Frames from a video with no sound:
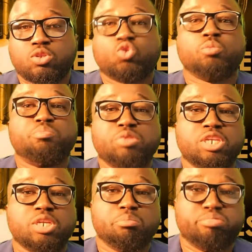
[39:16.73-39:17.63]
to
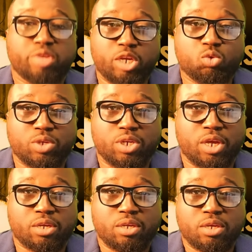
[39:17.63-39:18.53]
be the
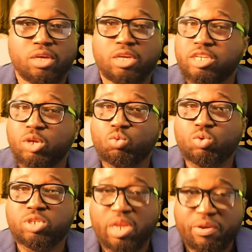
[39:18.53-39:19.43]
breadwinner, they
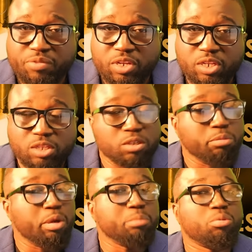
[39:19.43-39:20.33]
will definitely
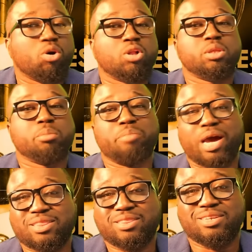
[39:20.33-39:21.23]
remember all the
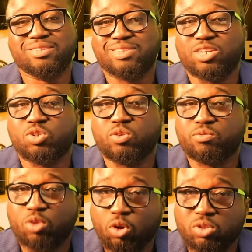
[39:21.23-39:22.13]
bad things that
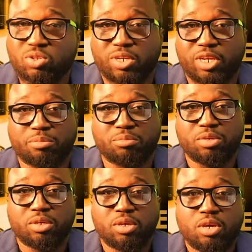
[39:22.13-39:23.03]
you've done to them.
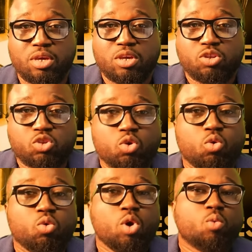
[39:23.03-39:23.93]

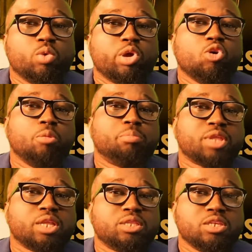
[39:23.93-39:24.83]
So we hope
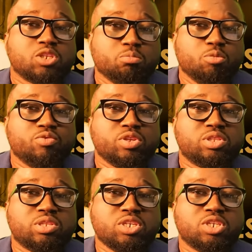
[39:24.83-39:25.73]
that this
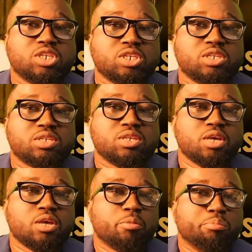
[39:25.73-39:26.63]
movie teaches
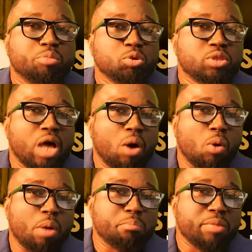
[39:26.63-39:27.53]
both
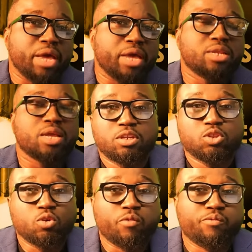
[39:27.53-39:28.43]
our men
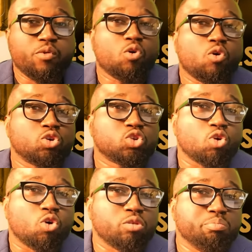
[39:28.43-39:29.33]
to
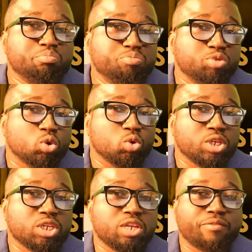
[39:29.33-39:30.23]
focus on
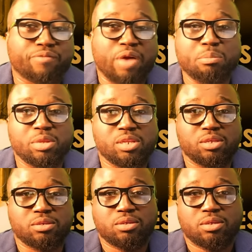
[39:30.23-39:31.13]
building the family